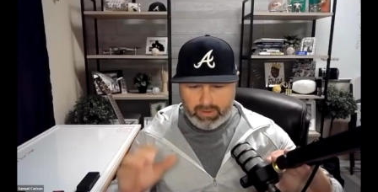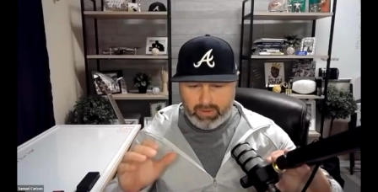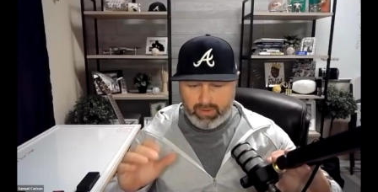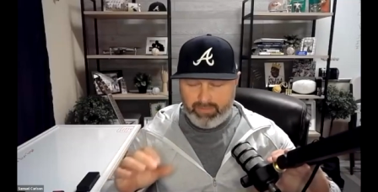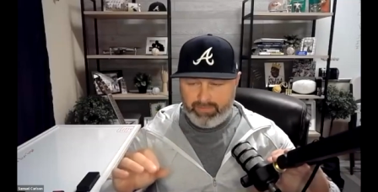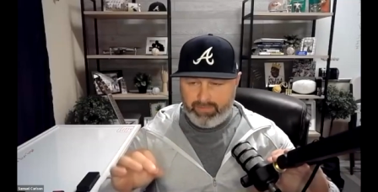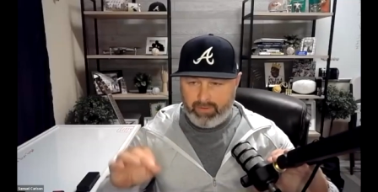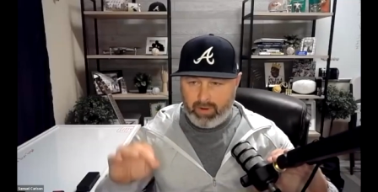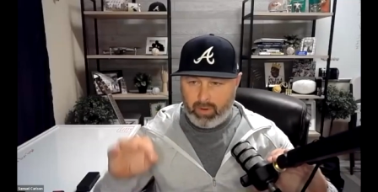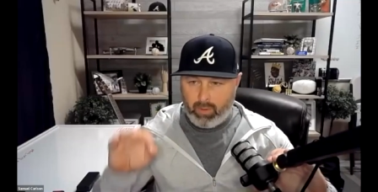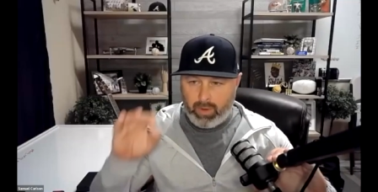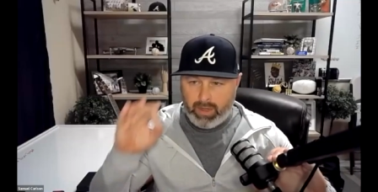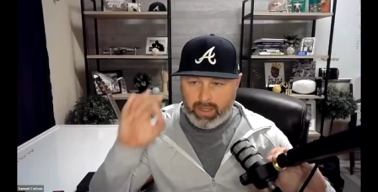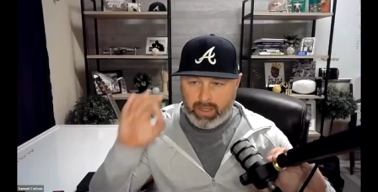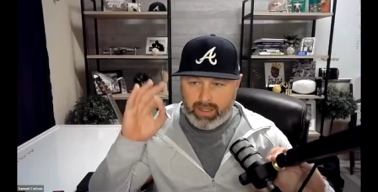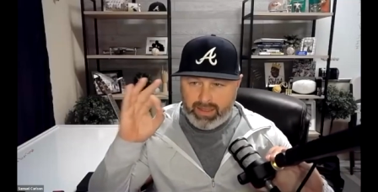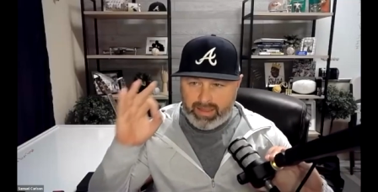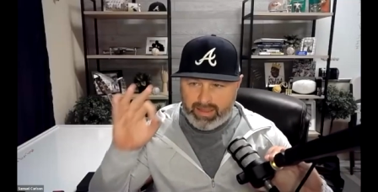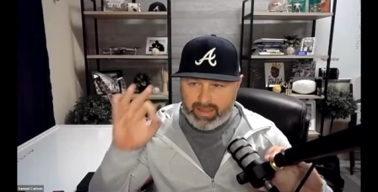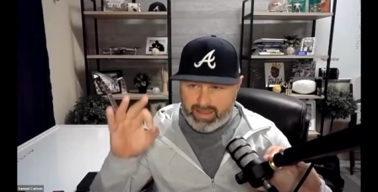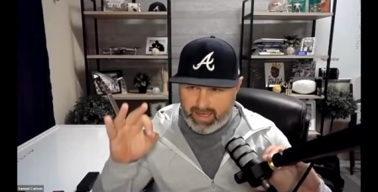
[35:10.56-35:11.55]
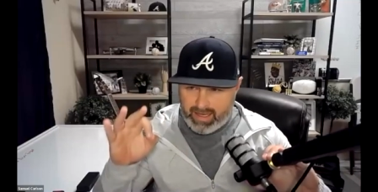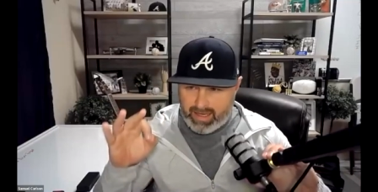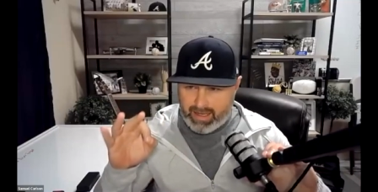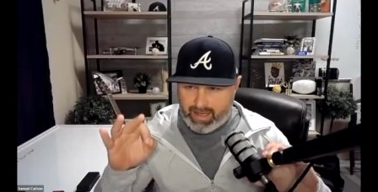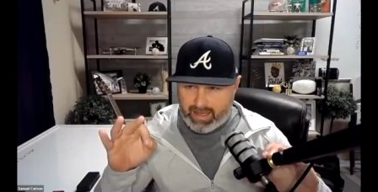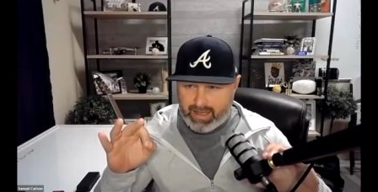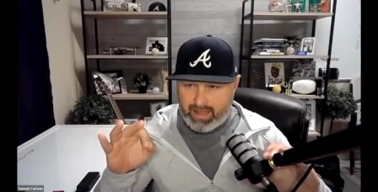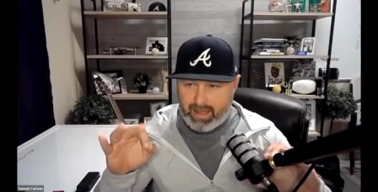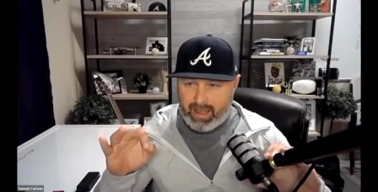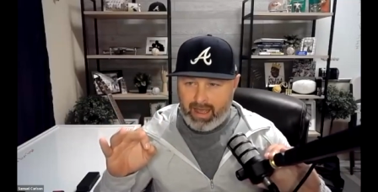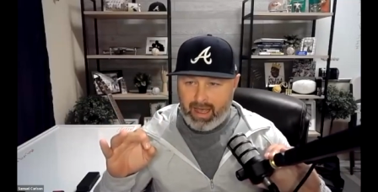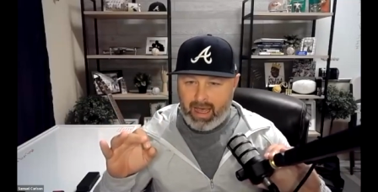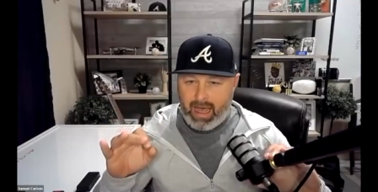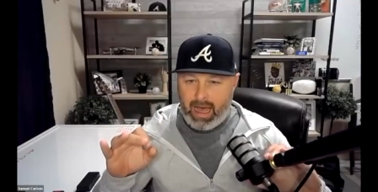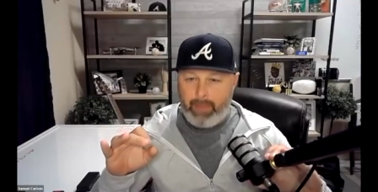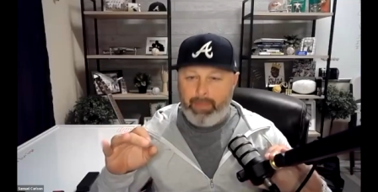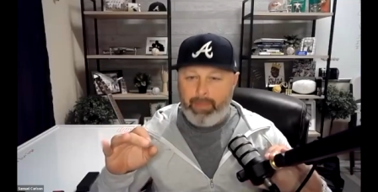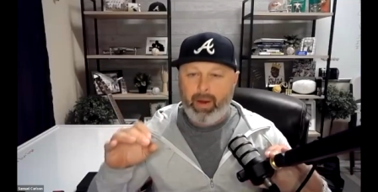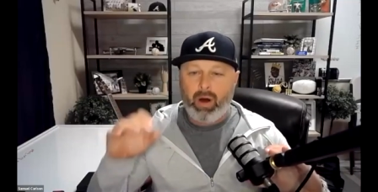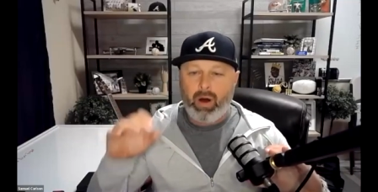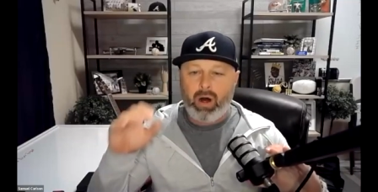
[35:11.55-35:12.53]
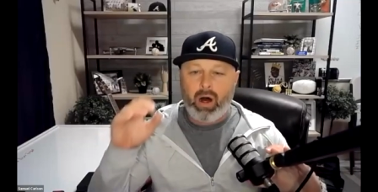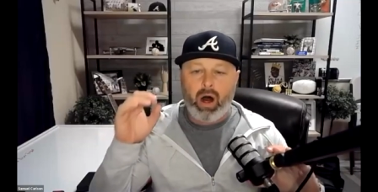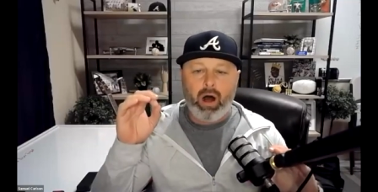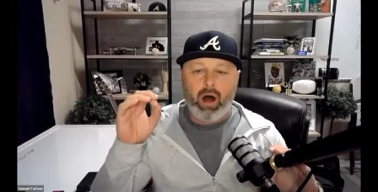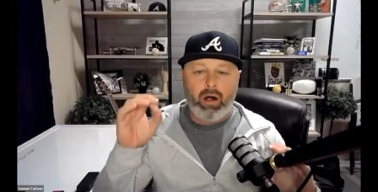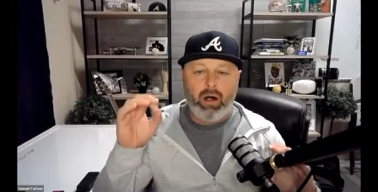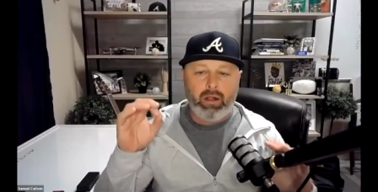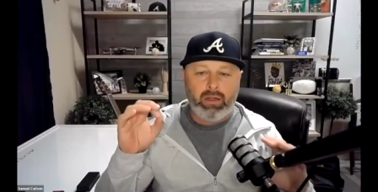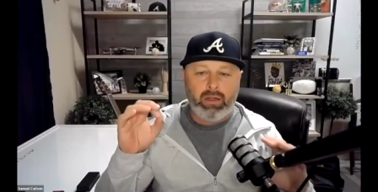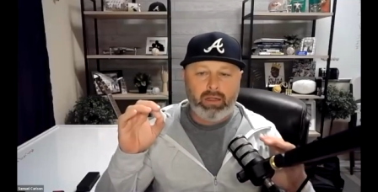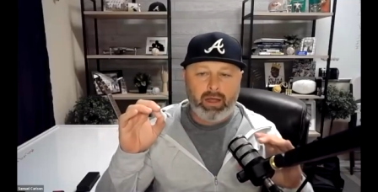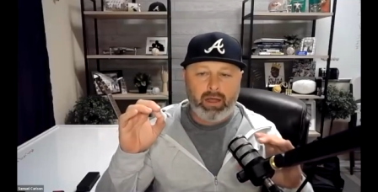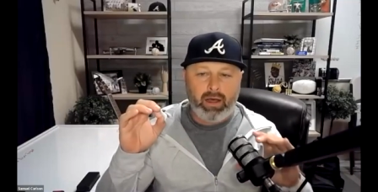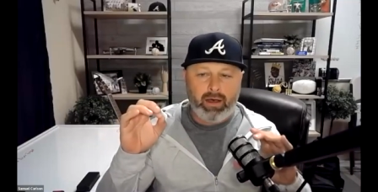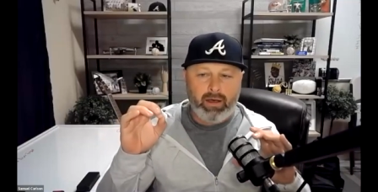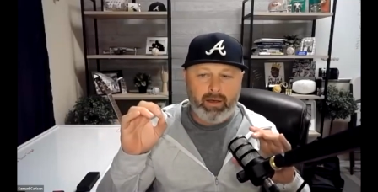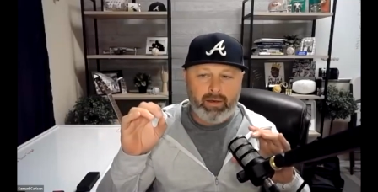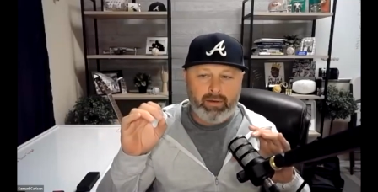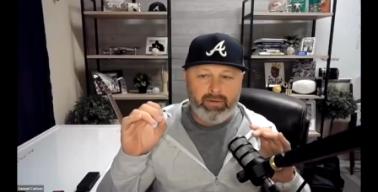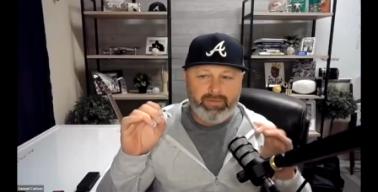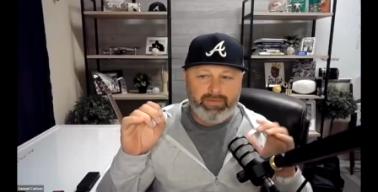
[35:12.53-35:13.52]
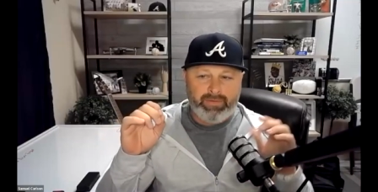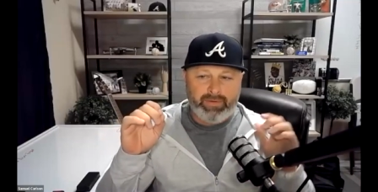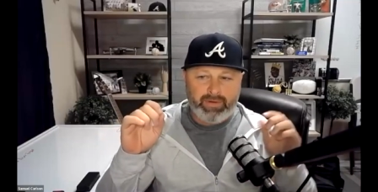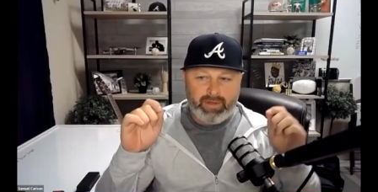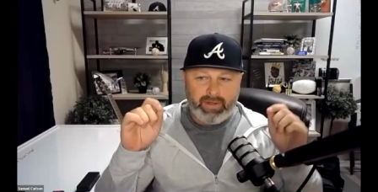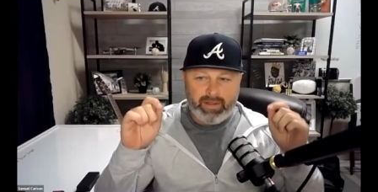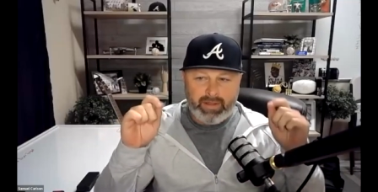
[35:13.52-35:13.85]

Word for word: so far. What do you think about all of